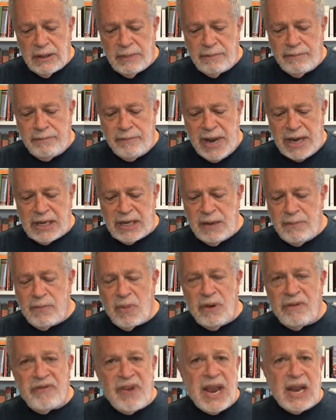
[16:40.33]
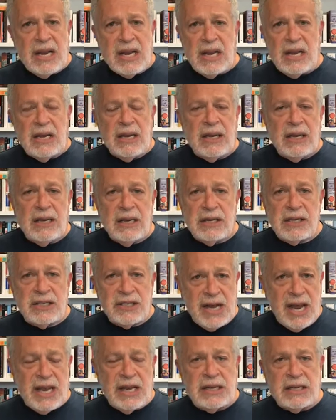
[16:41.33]
Mick Mulvaney
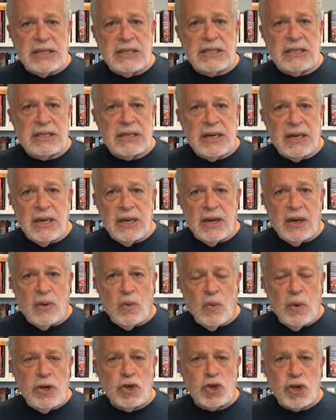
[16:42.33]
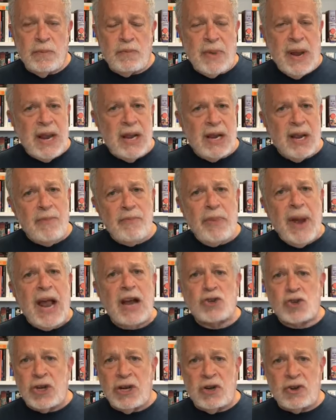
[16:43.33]
says we should be
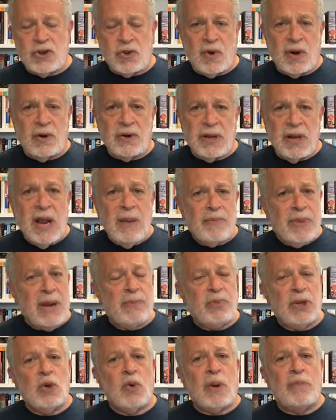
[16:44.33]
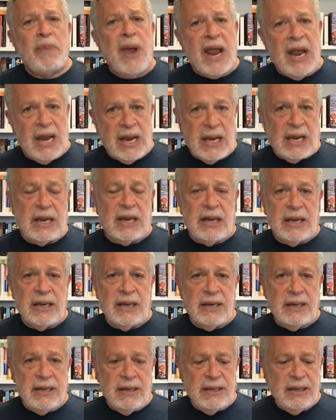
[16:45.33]
compassionate toward people who are paying.
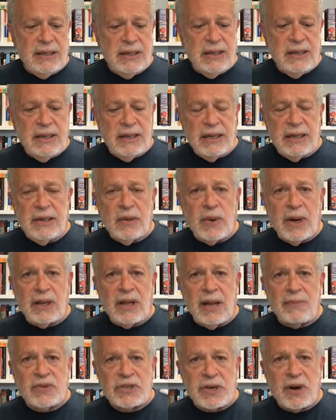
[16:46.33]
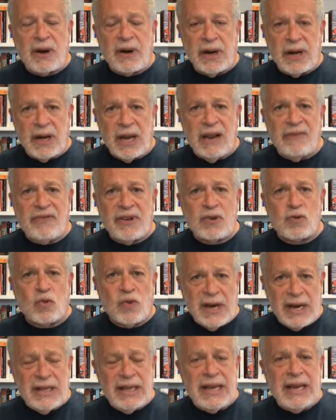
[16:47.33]
Well, I'm sorry. If it
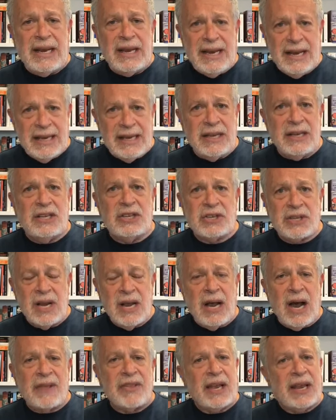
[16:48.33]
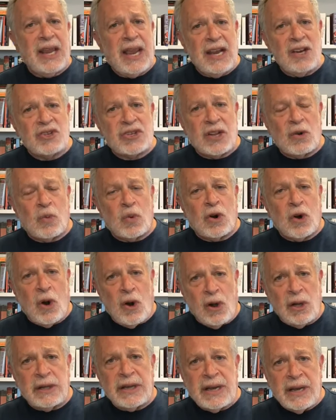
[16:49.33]
really is the case that we're
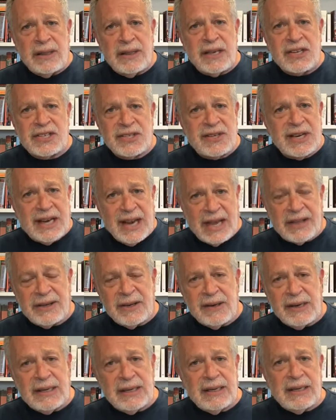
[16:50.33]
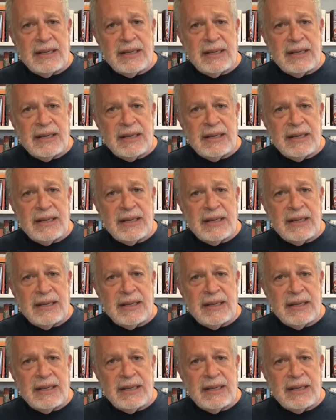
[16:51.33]
all in this together,